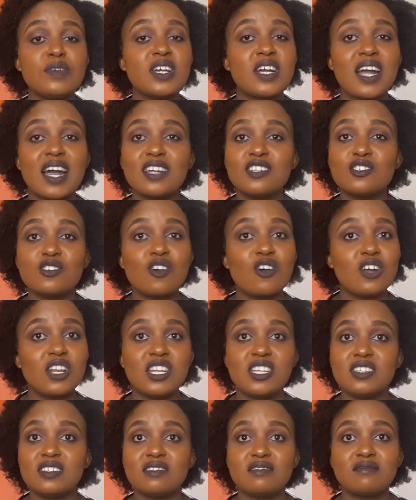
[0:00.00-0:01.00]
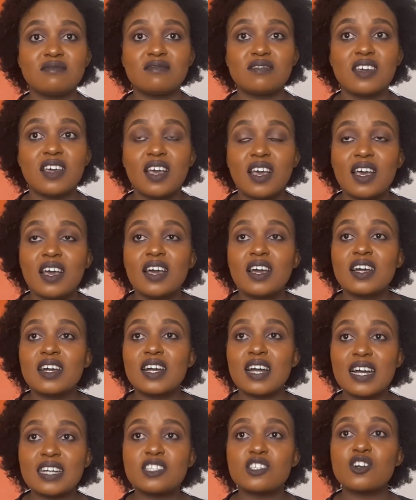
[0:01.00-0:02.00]
Cat calling.
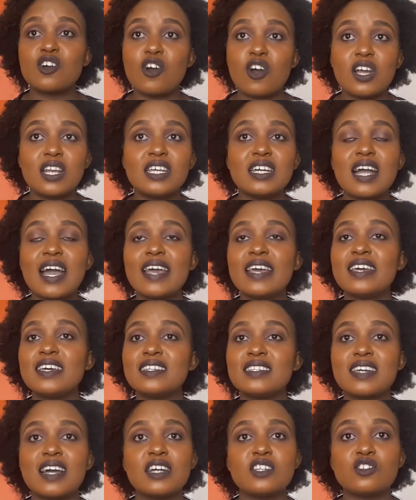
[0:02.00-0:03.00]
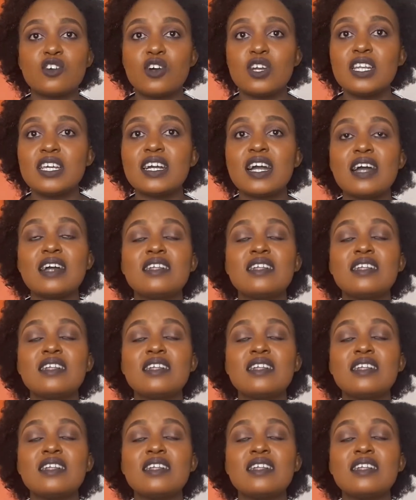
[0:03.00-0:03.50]
Cat calling. I hate cat calling.